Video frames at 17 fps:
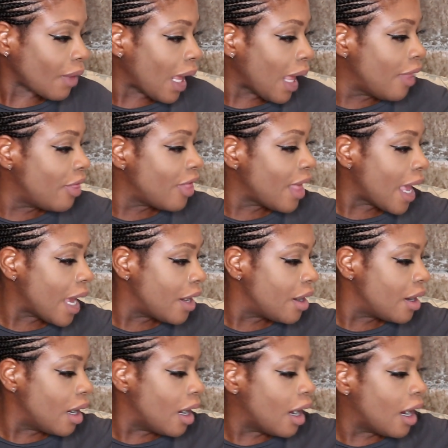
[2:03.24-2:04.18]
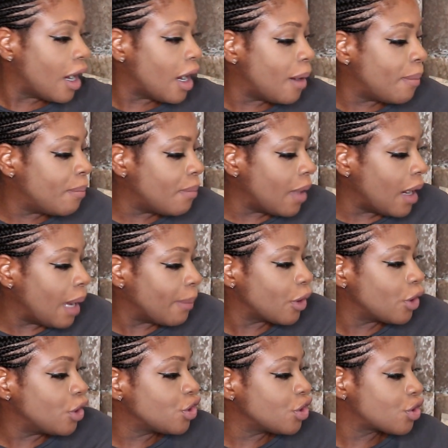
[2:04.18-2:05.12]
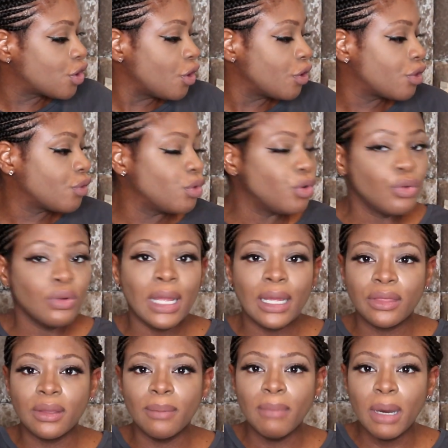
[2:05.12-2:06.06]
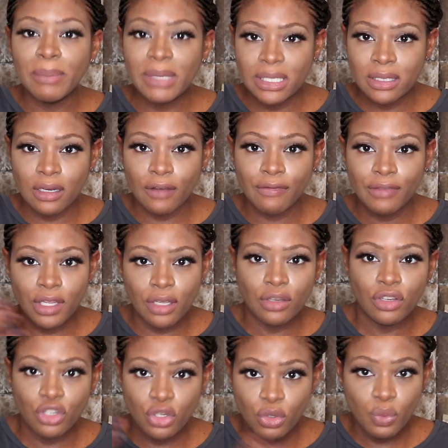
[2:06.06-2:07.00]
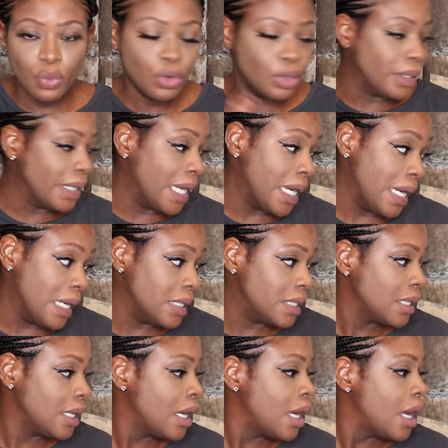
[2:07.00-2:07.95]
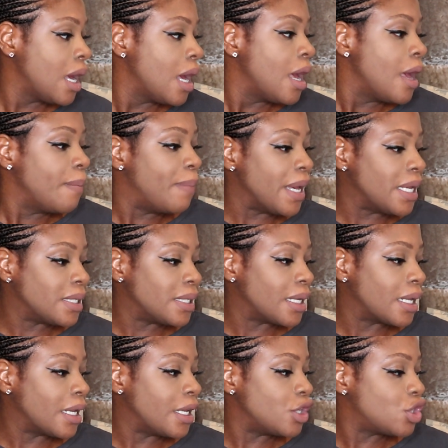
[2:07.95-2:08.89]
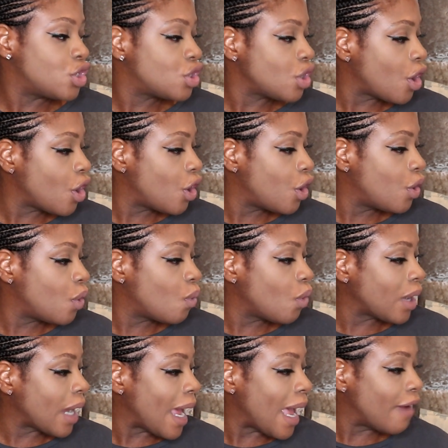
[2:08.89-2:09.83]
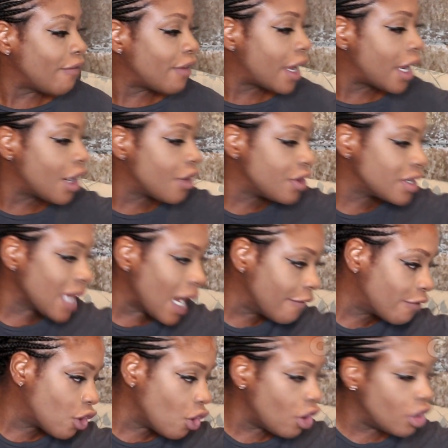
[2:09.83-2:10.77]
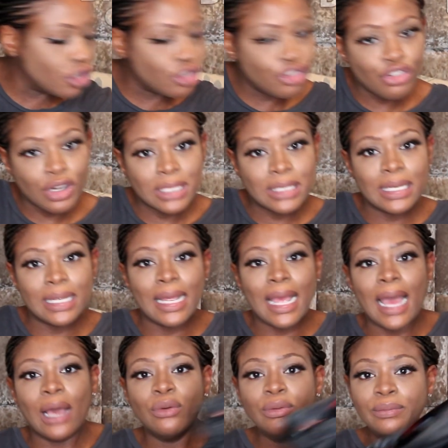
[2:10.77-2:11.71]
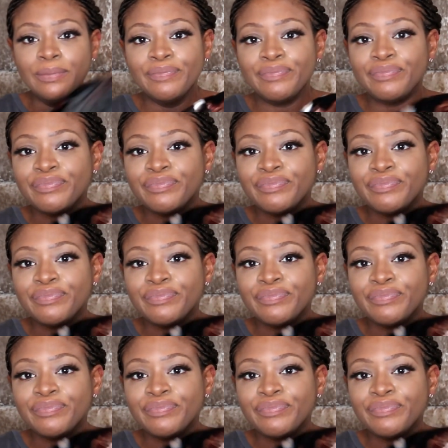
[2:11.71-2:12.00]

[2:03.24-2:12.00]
And then I'm gonna just go through like the mummy stuff that you will need basically. So what I have here is I've got a dressing gown,